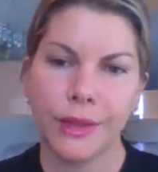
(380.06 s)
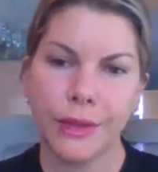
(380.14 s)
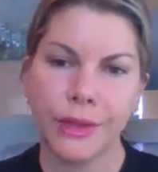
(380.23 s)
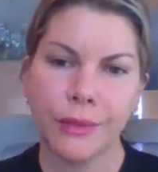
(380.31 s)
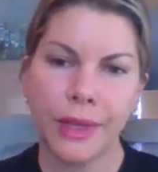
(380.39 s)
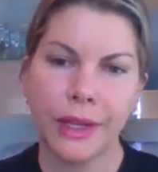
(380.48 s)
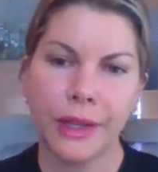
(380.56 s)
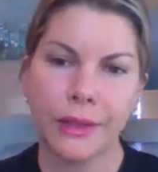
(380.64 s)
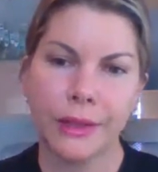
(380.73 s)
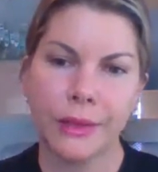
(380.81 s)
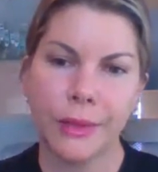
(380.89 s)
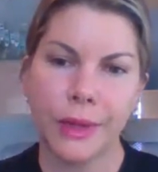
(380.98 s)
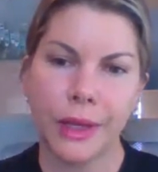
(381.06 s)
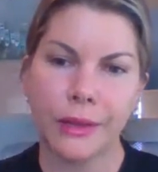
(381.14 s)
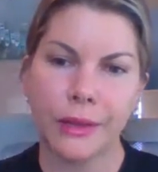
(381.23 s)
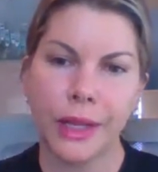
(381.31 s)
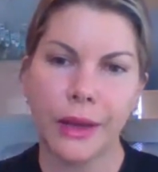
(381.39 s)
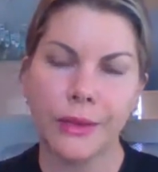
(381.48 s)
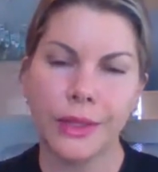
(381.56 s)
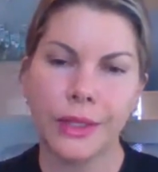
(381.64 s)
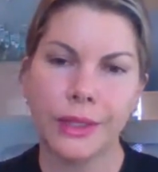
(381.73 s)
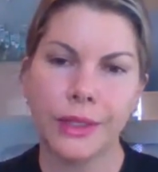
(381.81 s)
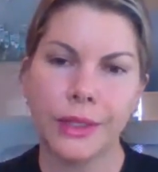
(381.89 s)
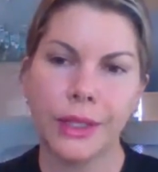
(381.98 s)
And I think too with social media as
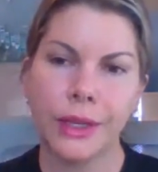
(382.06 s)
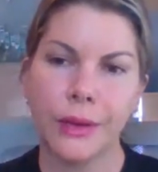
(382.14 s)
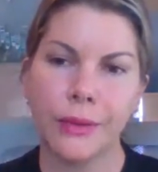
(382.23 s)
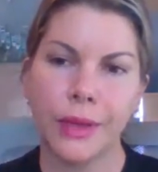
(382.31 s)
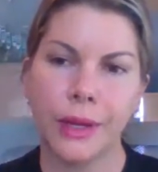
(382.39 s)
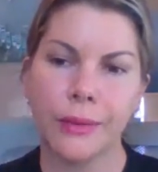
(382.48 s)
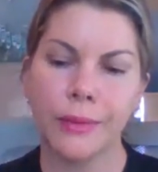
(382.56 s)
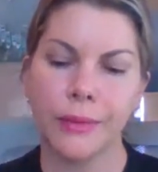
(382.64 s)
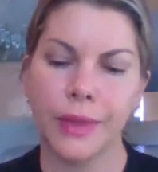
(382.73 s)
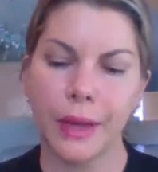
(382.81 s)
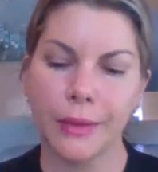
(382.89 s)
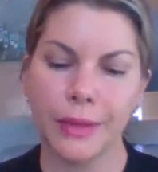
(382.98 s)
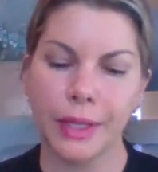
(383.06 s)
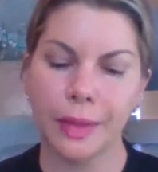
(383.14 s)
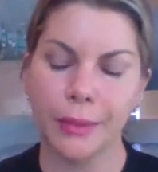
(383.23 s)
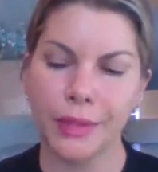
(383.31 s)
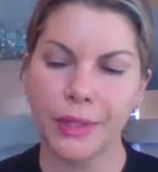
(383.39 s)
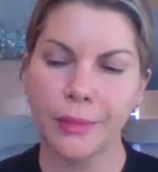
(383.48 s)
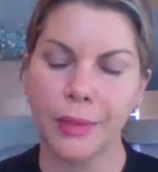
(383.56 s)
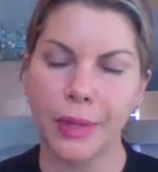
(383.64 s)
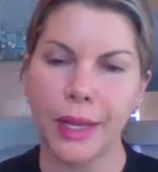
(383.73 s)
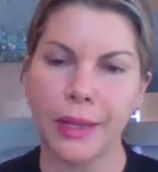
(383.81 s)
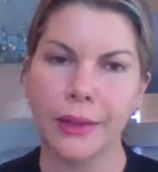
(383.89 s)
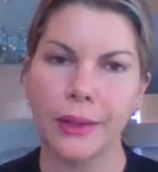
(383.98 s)
well, now it's this,
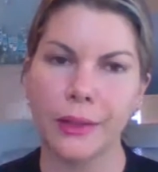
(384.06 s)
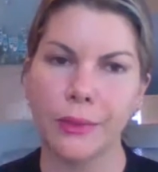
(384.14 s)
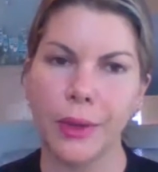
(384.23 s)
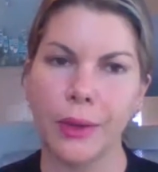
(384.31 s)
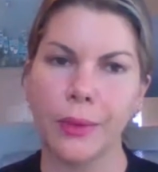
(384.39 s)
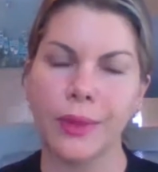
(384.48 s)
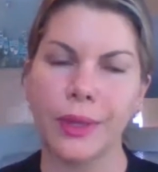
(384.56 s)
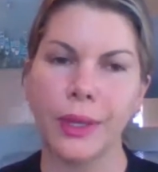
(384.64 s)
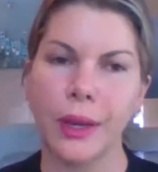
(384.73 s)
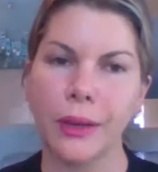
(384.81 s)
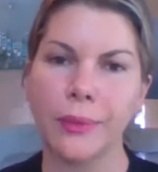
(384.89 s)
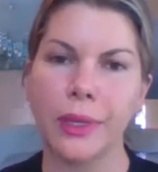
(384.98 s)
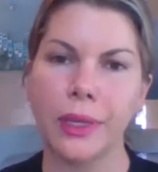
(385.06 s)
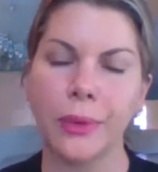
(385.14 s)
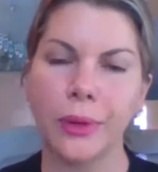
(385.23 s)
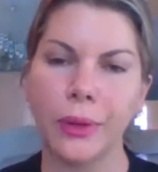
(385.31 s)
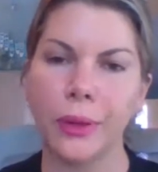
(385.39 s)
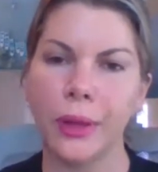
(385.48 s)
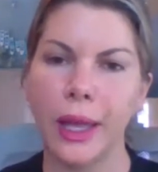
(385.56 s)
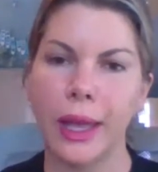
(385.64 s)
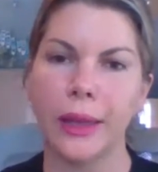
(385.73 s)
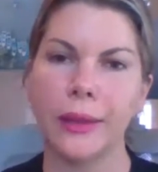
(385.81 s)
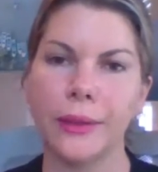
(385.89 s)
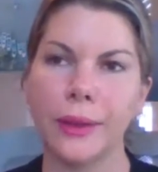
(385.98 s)
that was able to spread as well with the
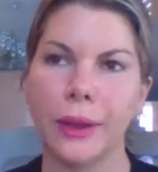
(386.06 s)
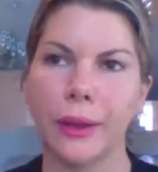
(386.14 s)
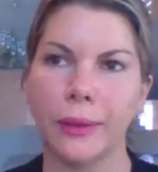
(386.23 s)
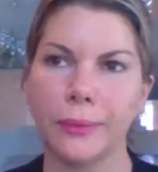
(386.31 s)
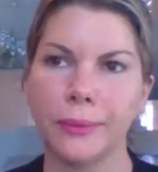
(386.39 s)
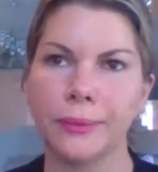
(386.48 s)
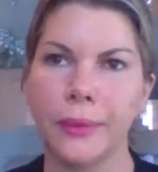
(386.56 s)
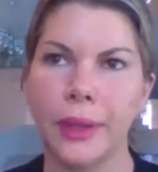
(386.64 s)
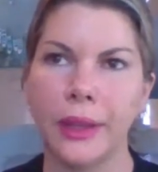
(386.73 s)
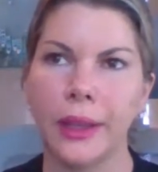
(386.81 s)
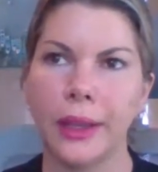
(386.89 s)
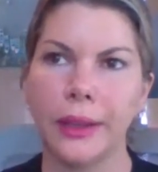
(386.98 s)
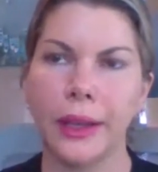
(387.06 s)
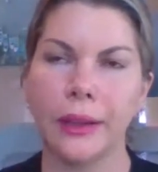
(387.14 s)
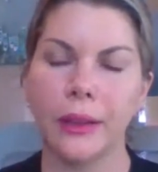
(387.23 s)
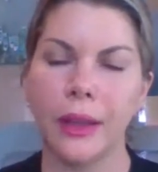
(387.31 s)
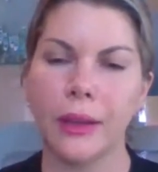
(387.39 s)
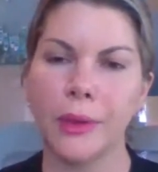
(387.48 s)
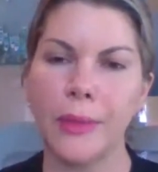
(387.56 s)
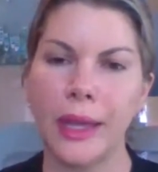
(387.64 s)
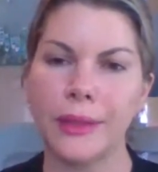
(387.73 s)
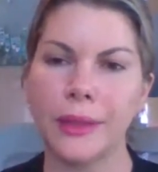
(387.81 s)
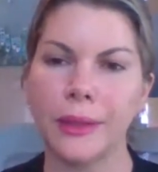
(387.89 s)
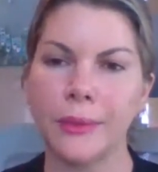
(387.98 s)
young people and
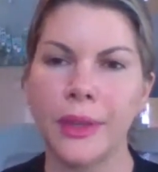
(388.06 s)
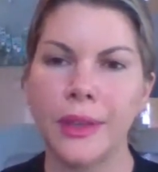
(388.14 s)
gain